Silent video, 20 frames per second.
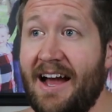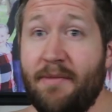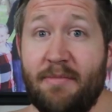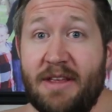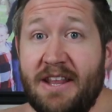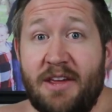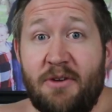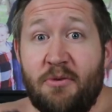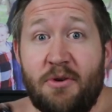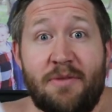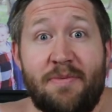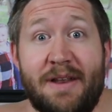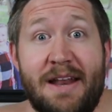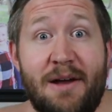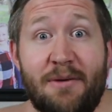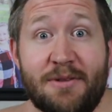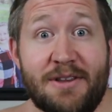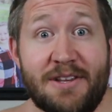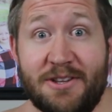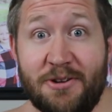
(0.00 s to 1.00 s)
I mean, he would have
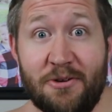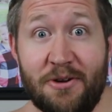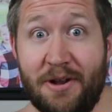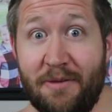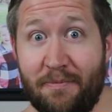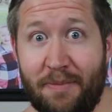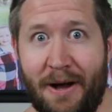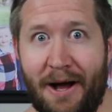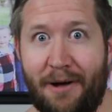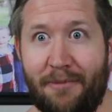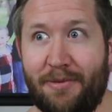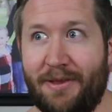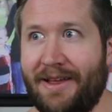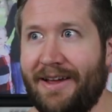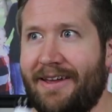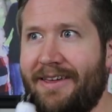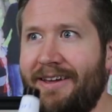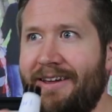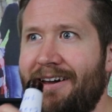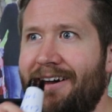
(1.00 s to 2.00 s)
been able to do it in
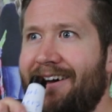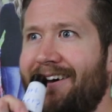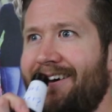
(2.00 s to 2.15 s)
public.